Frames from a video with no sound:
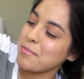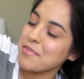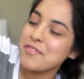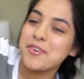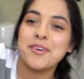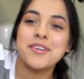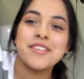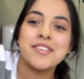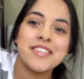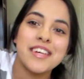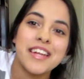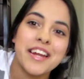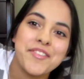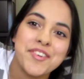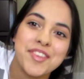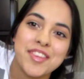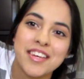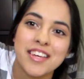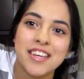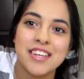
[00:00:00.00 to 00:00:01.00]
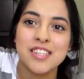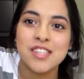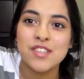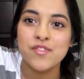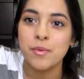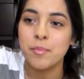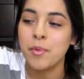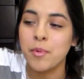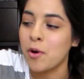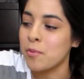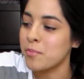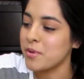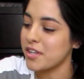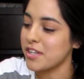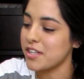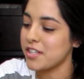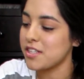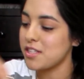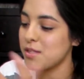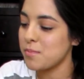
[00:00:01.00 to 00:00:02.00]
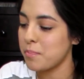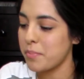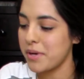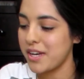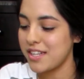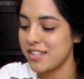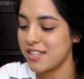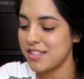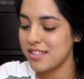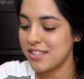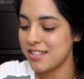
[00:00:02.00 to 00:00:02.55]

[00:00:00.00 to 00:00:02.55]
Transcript: um, of course not everything is from HomeGoods but